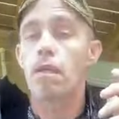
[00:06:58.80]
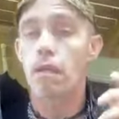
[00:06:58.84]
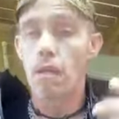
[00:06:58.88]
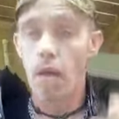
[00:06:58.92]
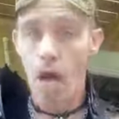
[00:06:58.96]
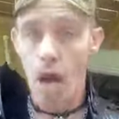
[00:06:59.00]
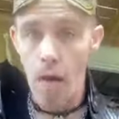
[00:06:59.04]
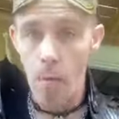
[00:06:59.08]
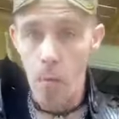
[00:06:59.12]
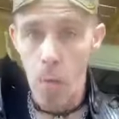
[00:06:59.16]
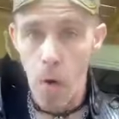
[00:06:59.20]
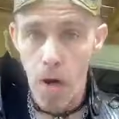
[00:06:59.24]

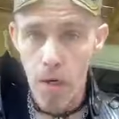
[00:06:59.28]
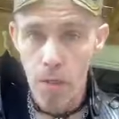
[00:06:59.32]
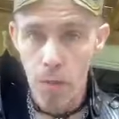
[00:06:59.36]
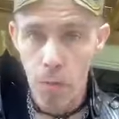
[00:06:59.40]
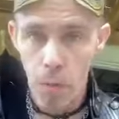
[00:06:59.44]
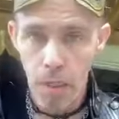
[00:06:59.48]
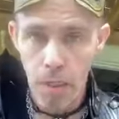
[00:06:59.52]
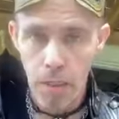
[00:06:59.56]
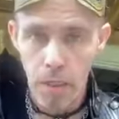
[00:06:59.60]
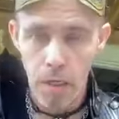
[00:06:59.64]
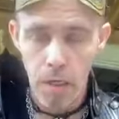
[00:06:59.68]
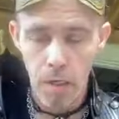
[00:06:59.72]
God walked
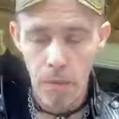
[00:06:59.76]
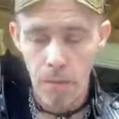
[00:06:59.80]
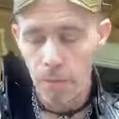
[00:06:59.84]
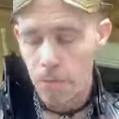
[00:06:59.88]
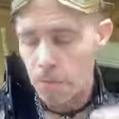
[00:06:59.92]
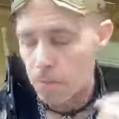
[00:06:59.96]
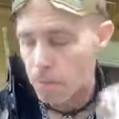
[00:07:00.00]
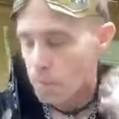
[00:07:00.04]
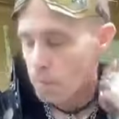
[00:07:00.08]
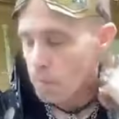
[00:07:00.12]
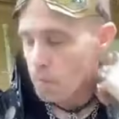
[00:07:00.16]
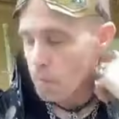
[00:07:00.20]
with you
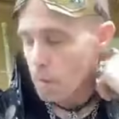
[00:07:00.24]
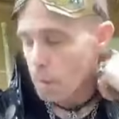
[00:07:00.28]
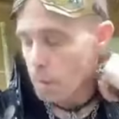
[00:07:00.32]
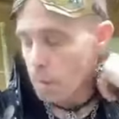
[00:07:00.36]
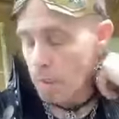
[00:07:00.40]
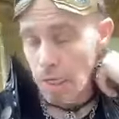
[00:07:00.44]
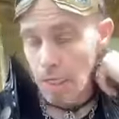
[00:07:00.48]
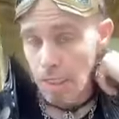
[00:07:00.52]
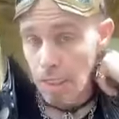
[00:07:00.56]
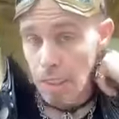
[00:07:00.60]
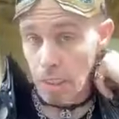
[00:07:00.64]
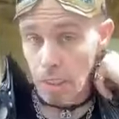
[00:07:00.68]

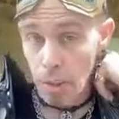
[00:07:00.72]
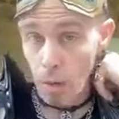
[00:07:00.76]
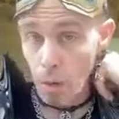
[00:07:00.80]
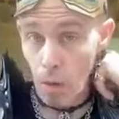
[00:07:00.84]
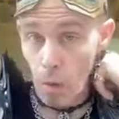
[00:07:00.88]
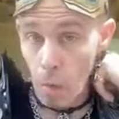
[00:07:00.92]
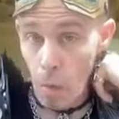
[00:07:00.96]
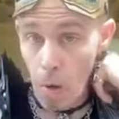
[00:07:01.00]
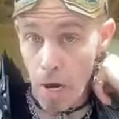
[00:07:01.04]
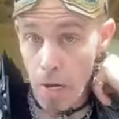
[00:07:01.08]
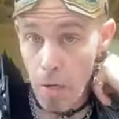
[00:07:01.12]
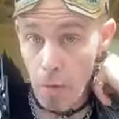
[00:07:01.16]
because it's the
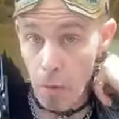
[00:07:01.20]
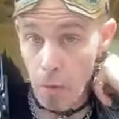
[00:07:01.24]
only way